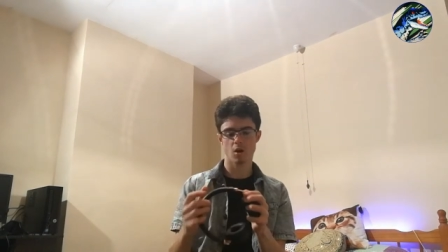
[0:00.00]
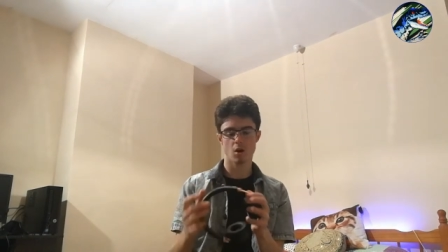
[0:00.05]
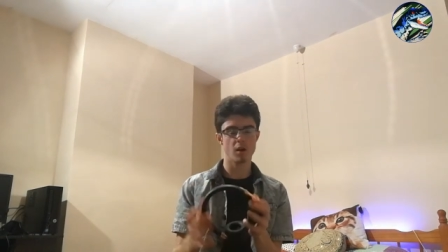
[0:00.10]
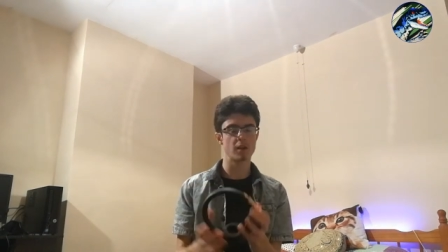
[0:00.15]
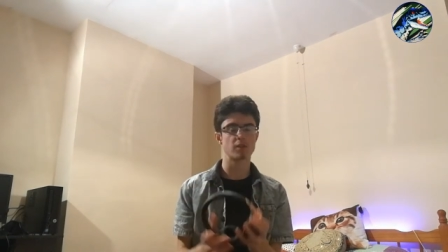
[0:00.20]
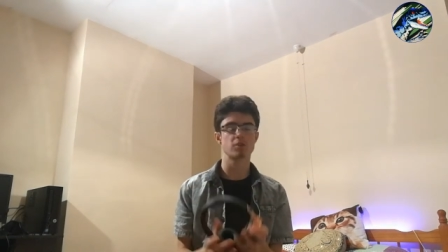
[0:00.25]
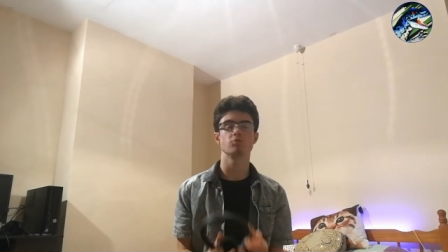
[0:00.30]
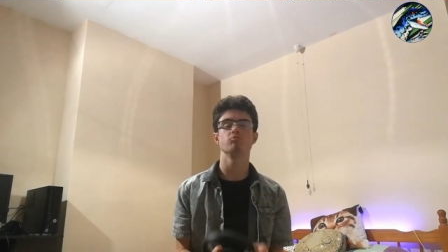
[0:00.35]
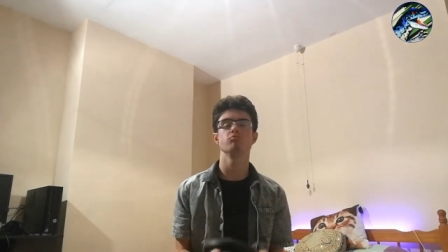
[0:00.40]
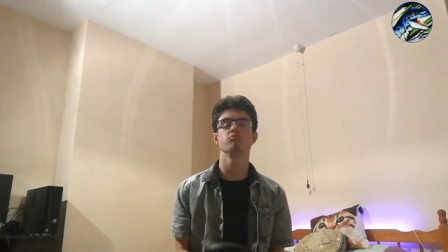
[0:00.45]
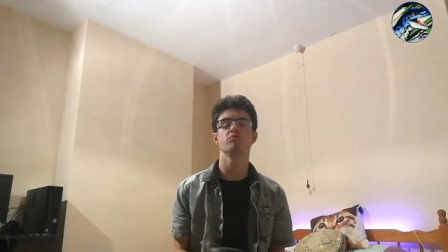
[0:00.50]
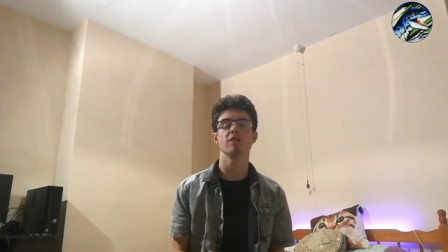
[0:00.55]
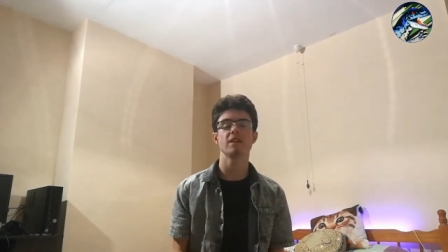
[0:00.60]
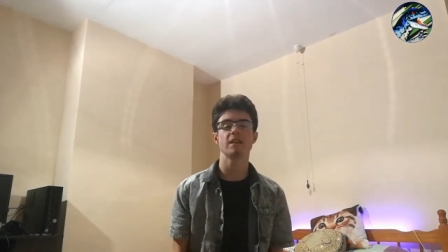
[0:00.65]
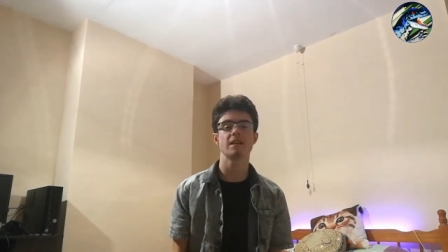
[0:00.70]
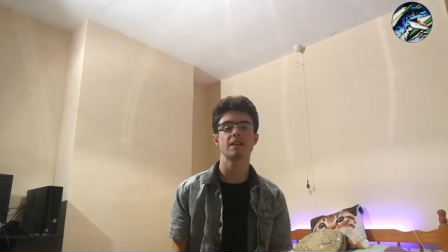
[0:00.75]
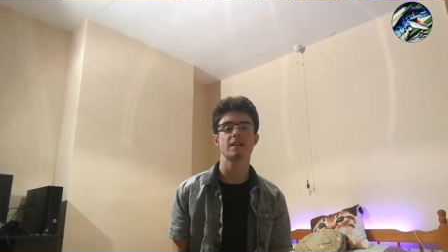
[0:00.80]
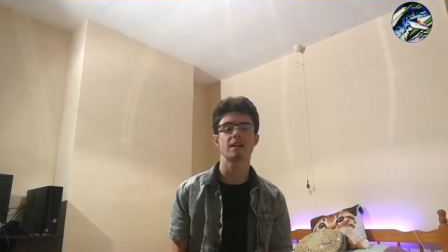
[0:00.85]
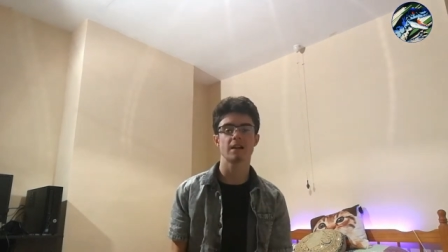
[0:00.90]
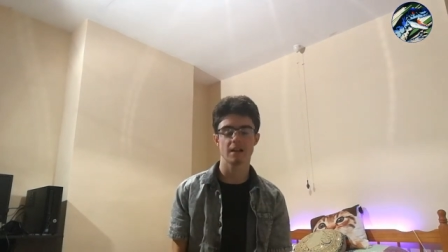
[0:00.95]
it's
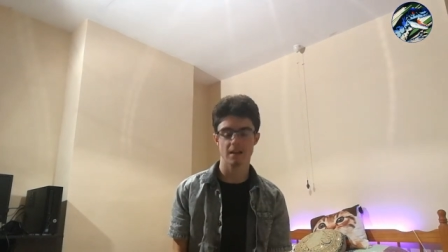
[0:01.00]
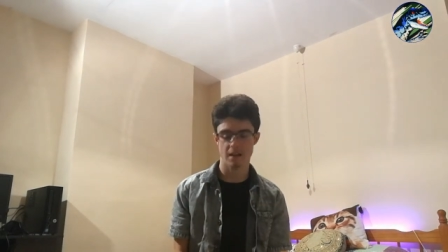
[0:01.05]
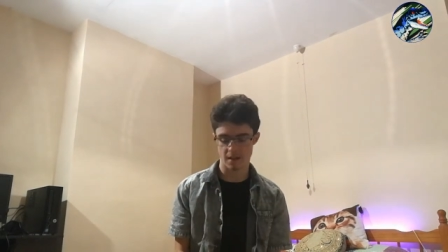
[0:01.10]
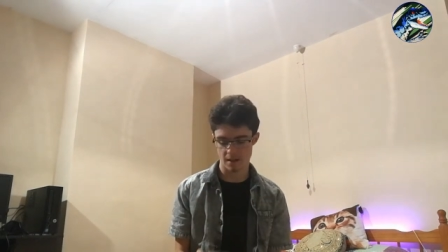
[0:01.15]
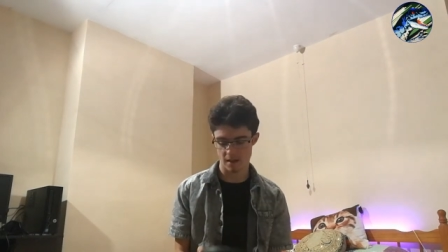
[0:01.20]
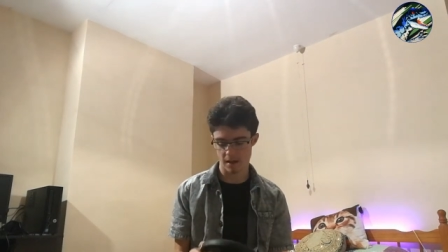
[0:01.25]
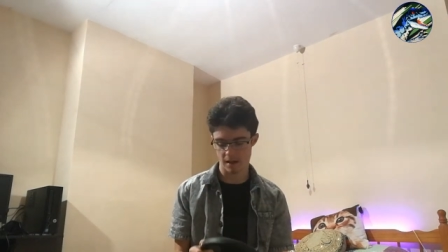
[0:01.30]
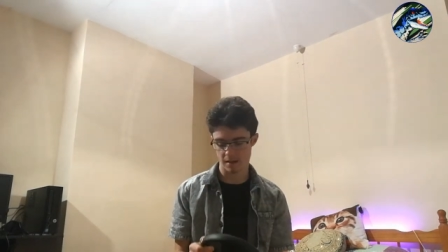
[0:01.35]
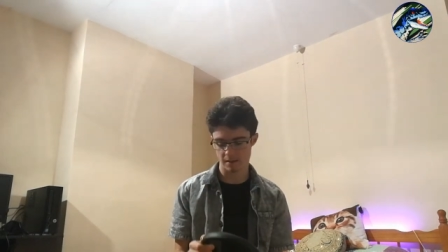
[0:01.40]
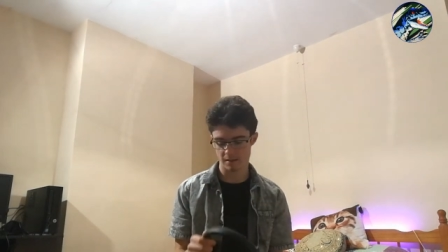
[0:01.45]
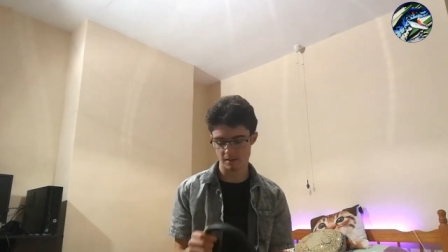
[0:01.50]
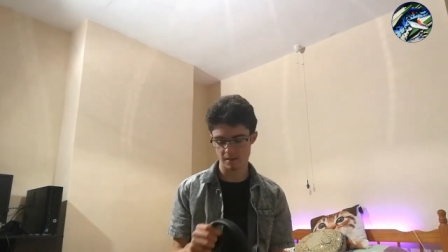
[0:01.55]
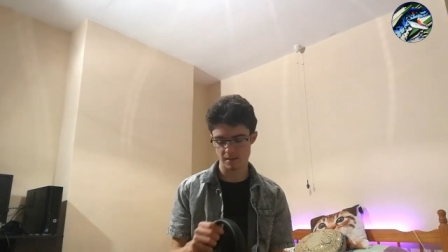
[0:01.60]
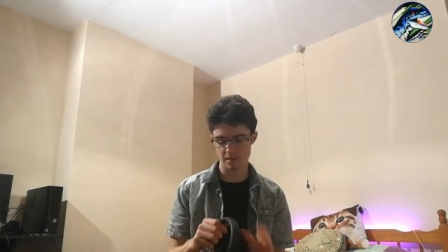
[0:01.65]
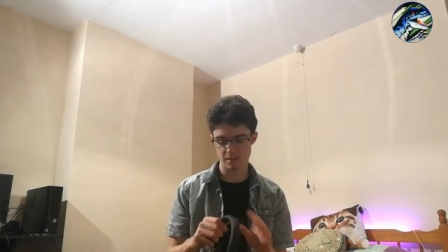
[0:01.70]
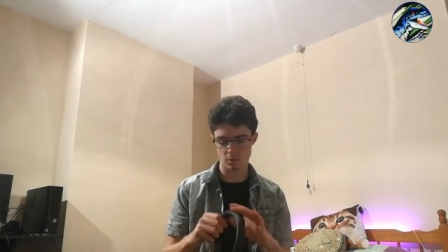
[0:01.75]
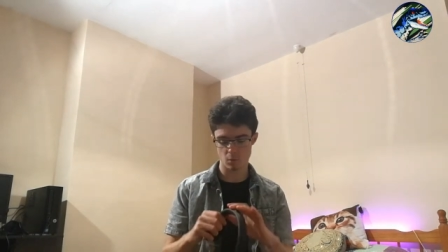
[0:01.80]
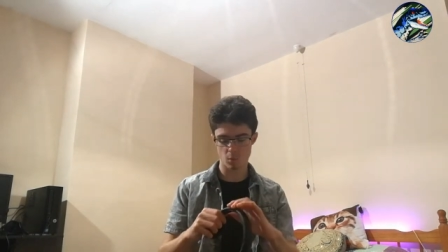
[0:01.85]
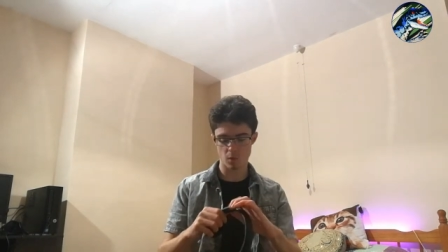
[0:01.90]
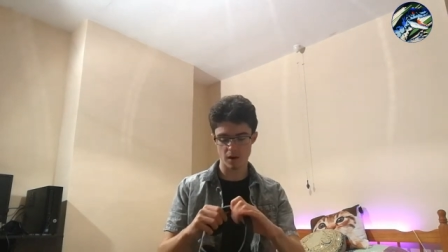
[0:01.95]
really clear and
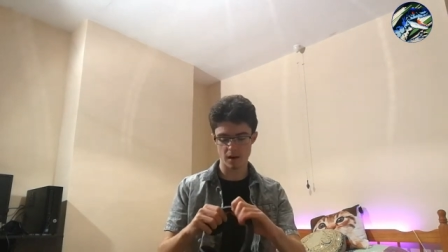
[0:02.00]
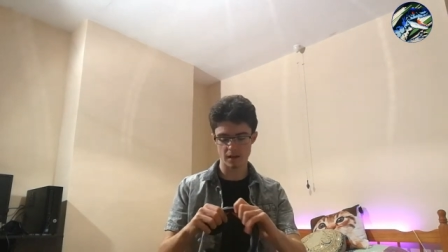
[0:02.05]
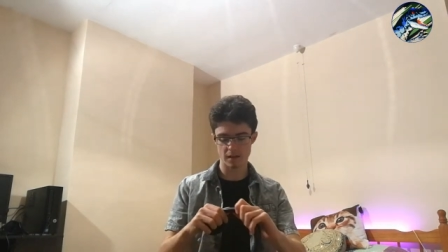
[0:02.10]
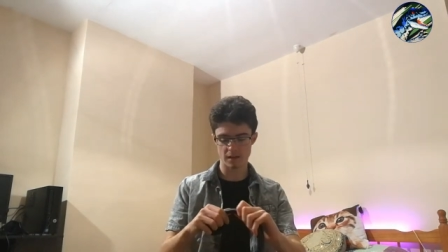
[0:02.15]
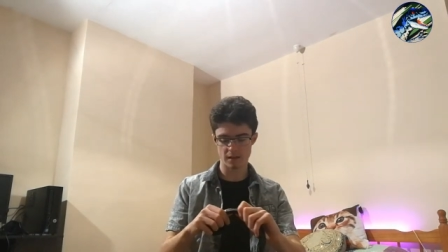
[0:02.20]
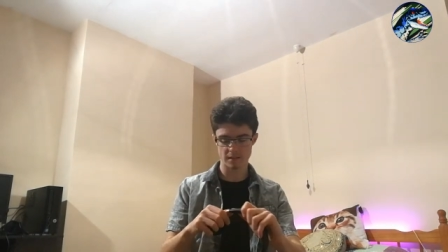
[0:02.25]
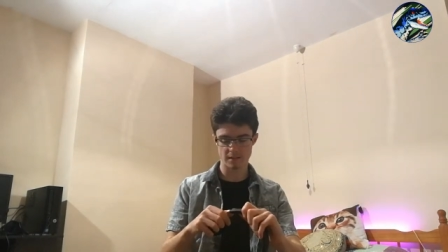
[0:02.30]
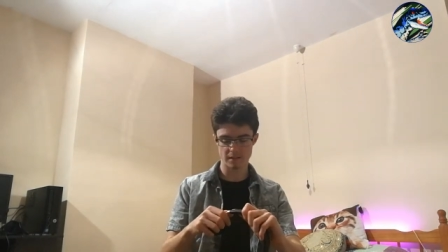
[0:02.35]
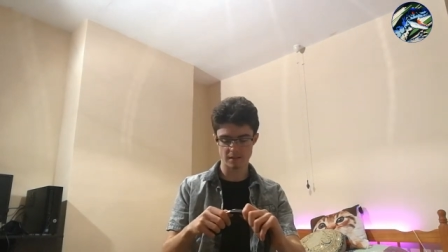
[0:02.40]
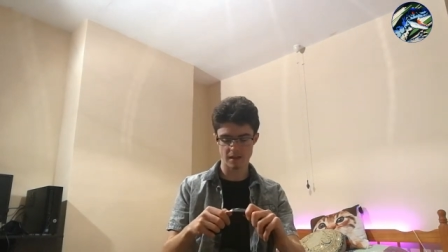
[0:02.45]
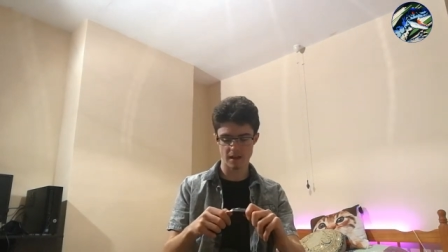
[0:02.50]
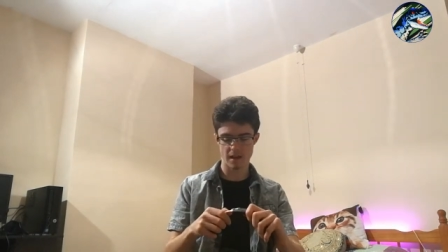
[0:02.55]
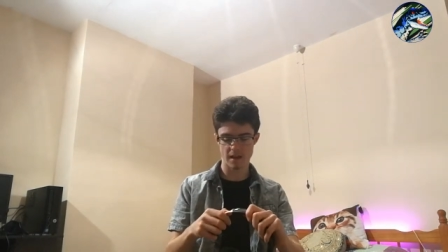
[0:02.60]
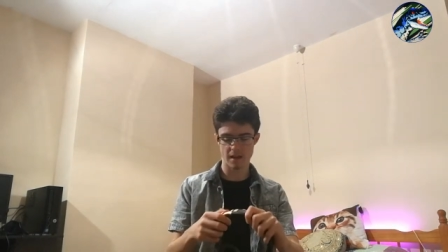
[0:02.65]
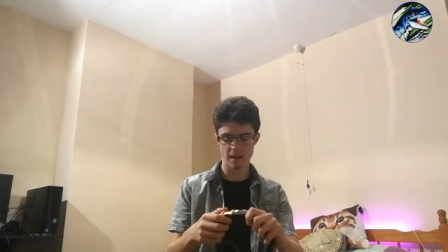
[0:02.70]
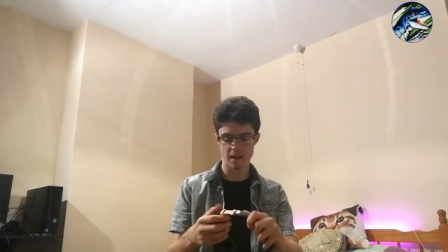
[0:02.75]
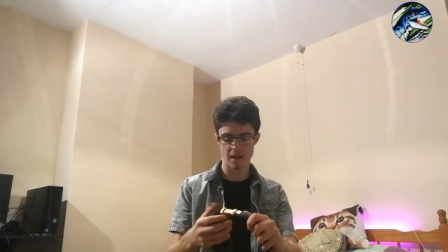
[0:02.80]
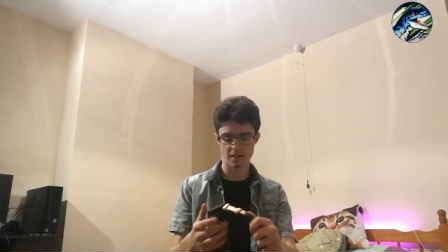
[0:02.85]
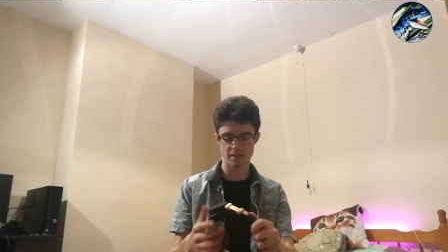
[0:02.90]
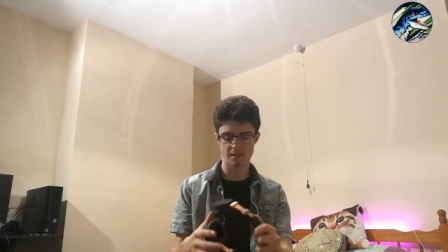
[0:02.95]
these are wireless
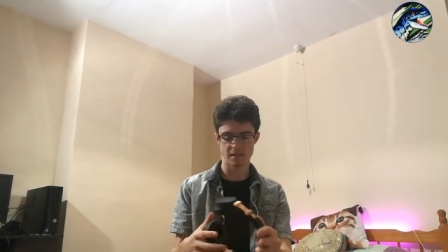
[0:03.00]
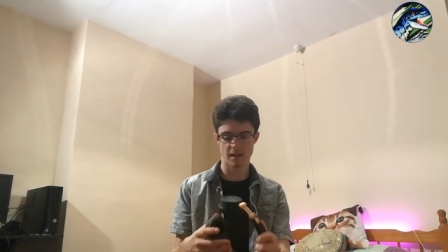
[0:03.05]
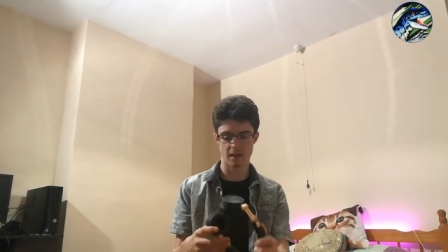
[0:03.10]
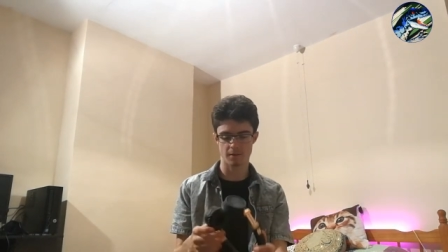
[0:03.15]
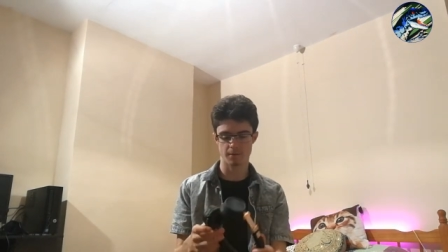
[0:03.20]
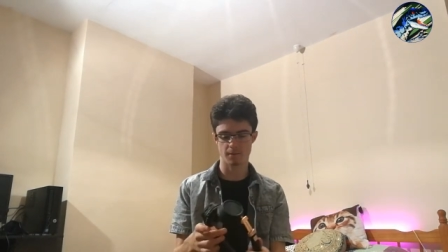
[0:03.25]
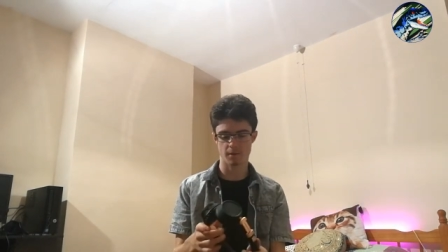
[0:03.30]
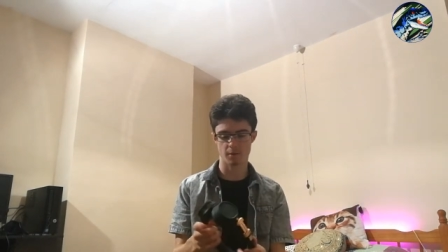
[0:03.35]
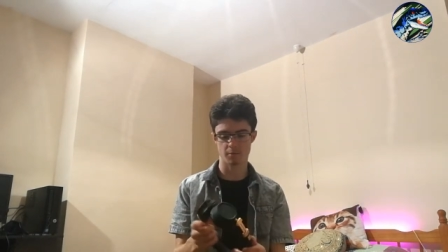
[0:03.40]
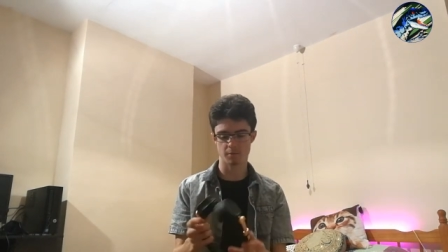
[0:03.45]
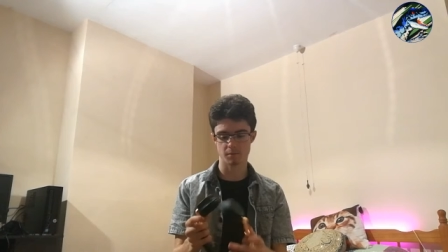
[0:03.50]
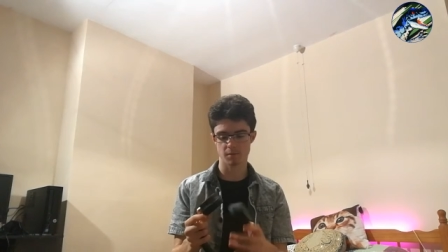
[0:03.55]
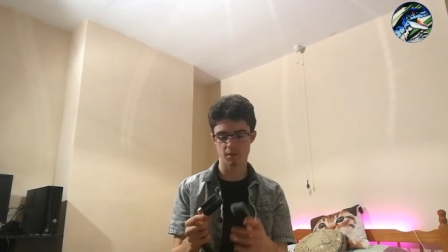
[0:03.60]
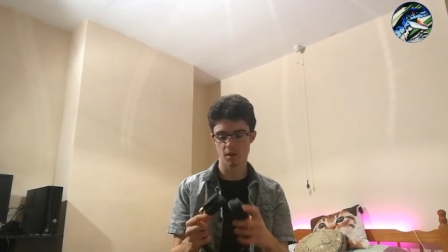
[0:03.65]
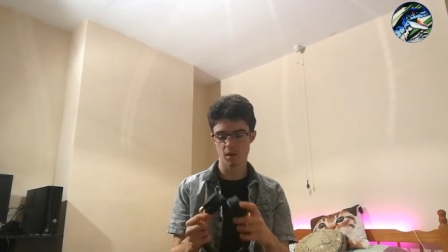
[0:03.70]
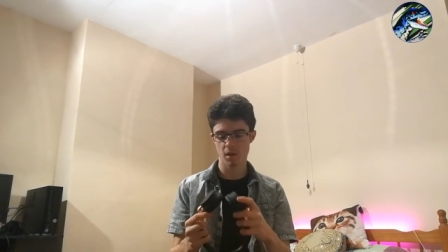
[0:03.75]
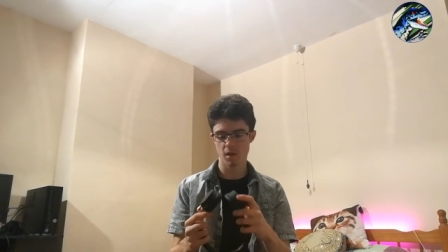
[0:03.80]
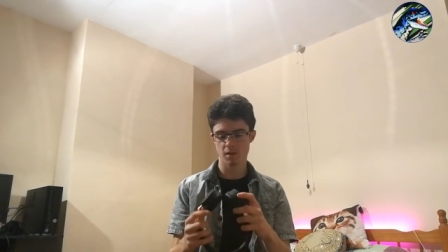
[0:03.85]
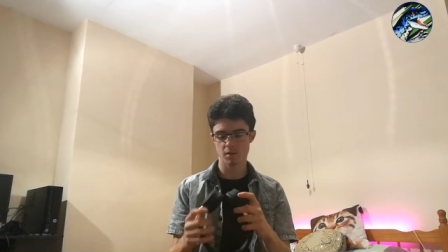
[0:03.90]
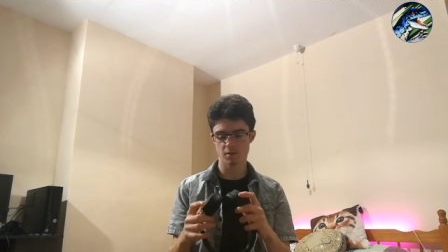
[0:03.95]
KS headphones
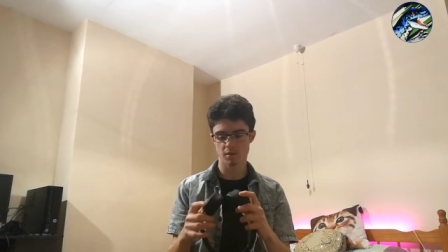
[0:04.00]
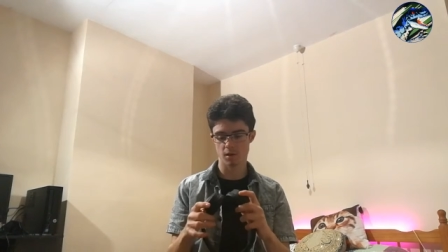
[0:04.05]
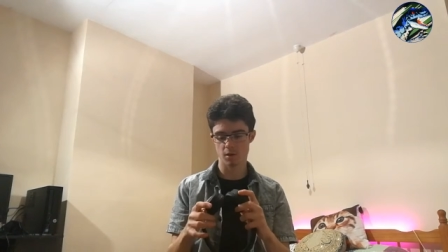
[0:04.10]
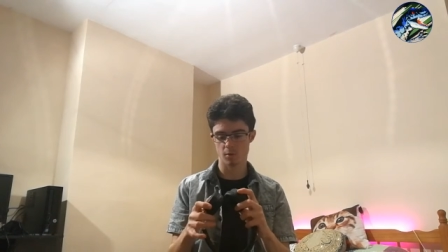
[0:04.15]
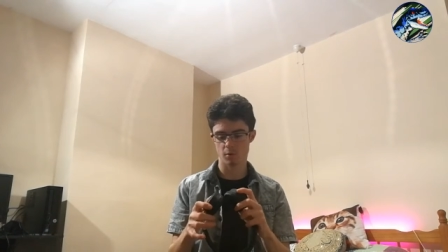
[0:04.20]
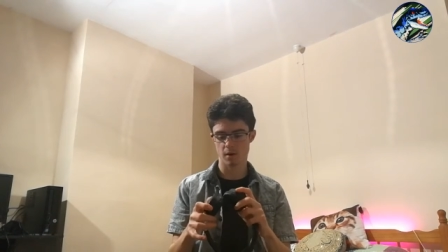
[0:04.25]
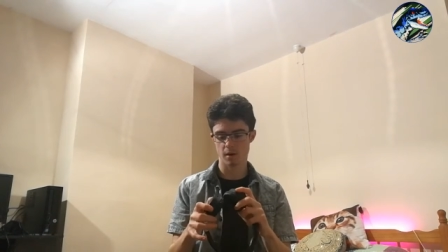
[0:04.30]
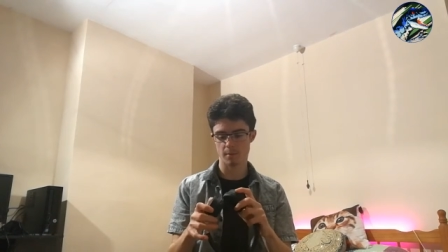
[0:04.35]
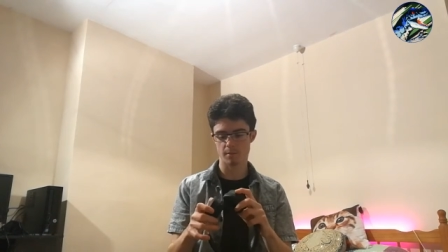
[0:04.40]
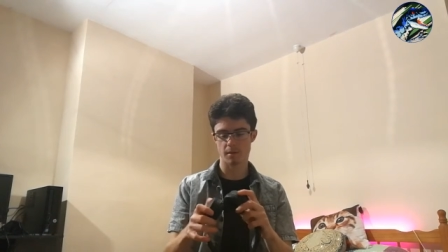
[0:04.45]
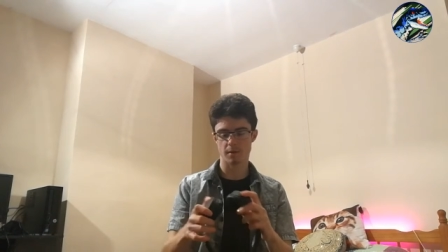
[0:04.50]
so um,